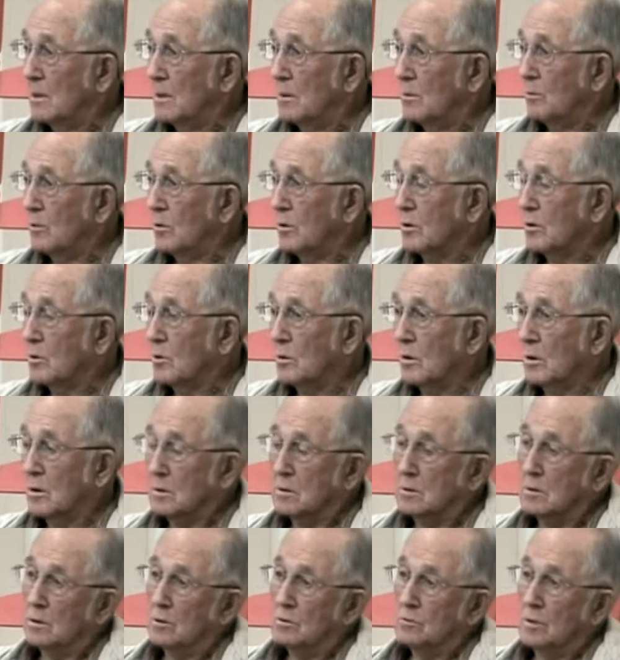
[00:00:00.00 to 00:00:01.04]
we
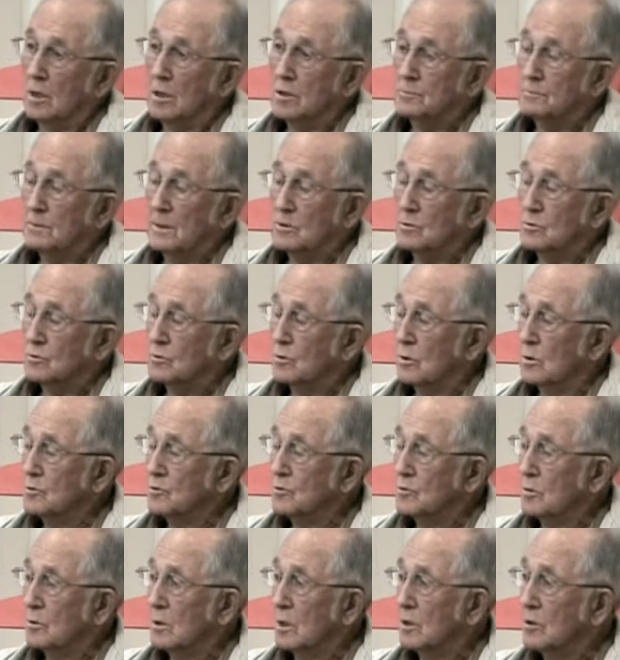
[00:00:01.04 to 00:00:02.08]
caught, I expect there's close
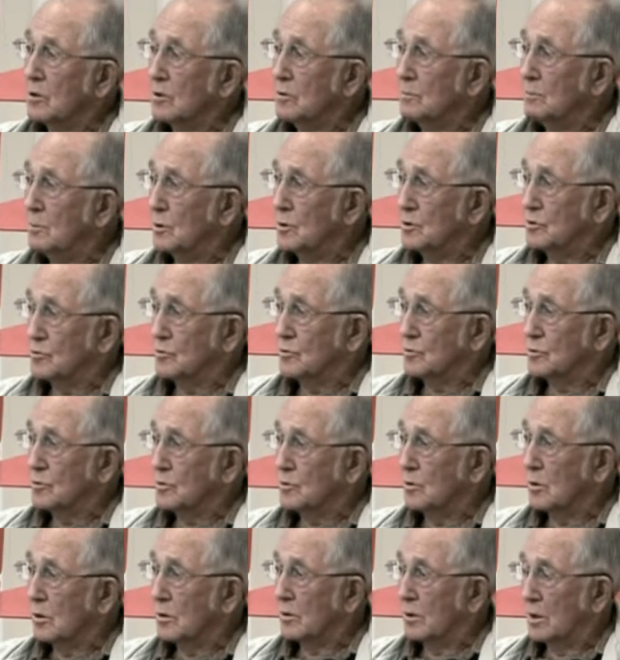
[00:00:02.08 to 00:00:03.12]
to 100 bushels
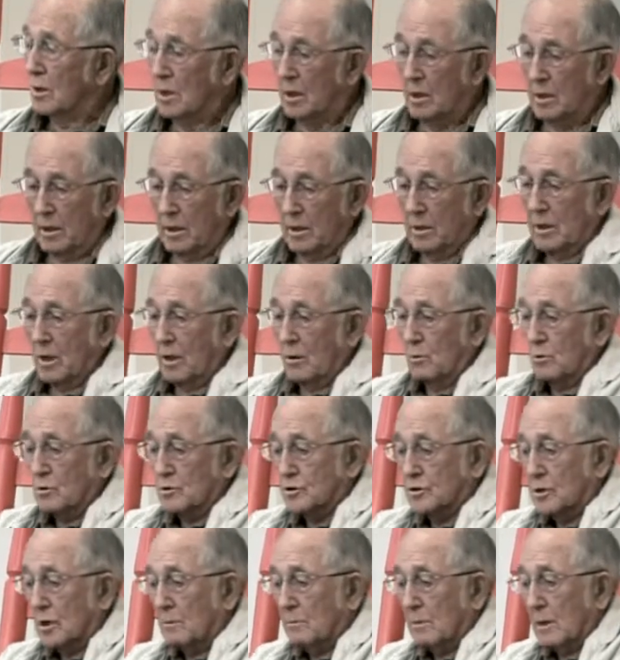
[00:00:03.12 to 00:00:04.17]
caught there, and they were,
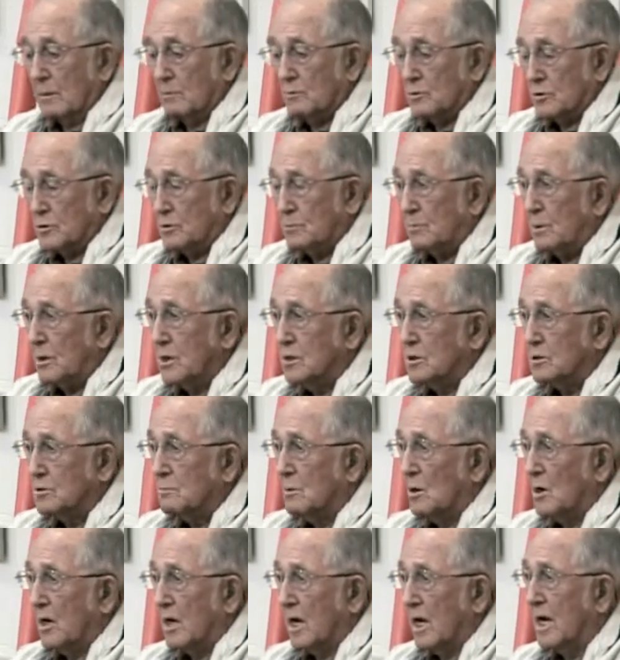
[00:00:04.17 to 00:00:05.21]
some of them were as big as
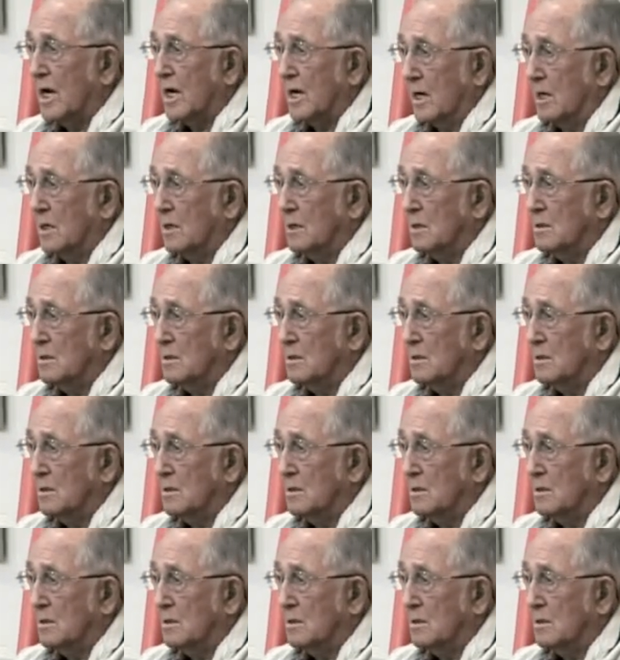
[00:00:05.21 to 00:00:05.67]
my hand.